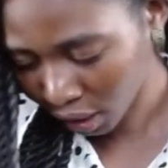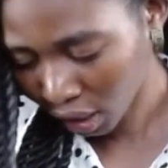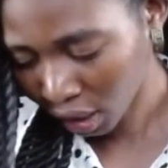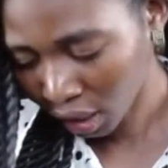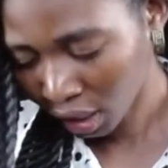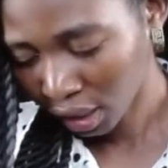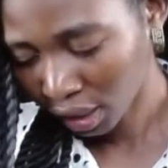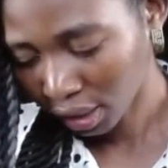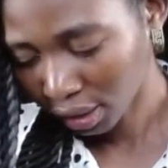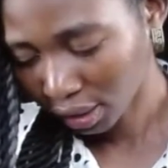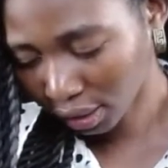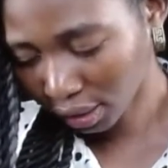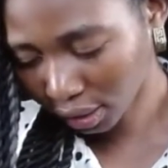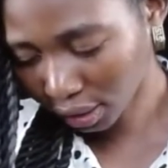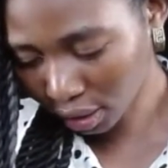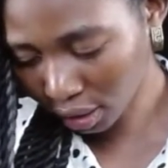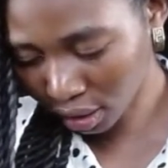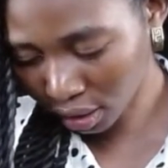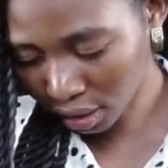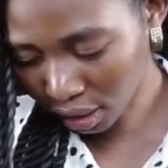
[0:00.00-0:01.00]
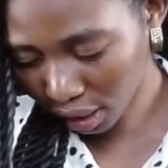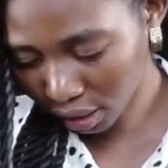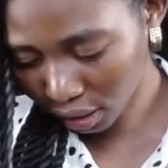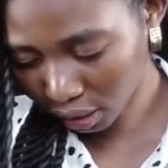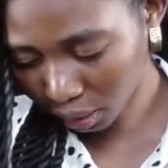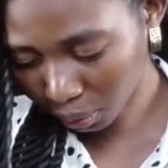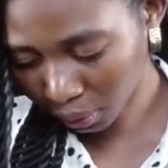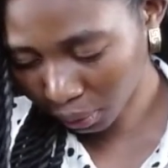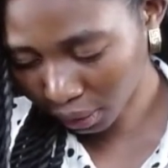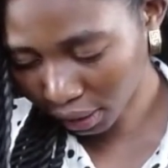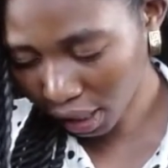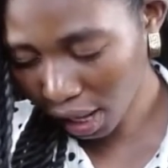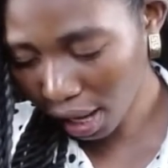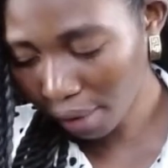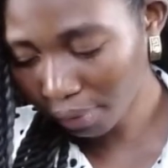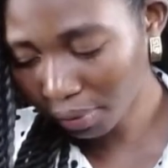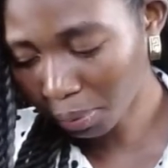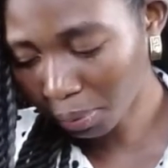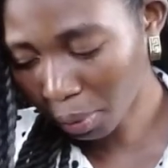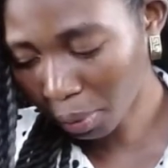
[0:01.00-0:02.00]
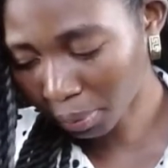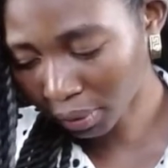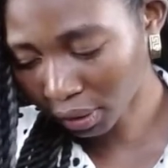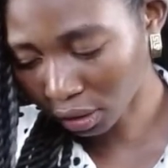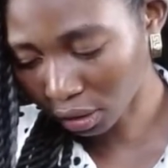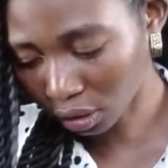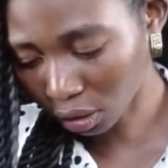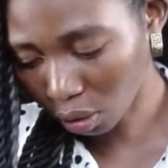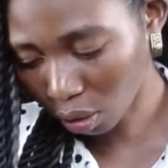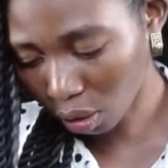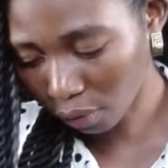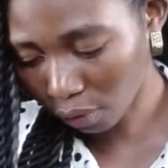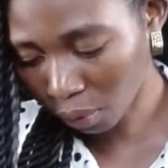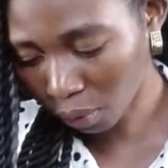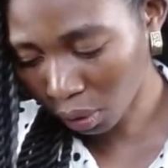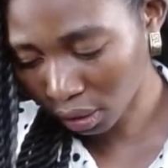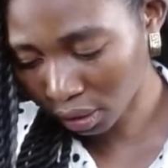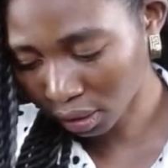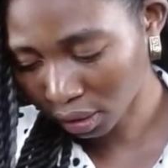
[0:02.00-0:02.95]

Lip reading: C, and it must have the property of what?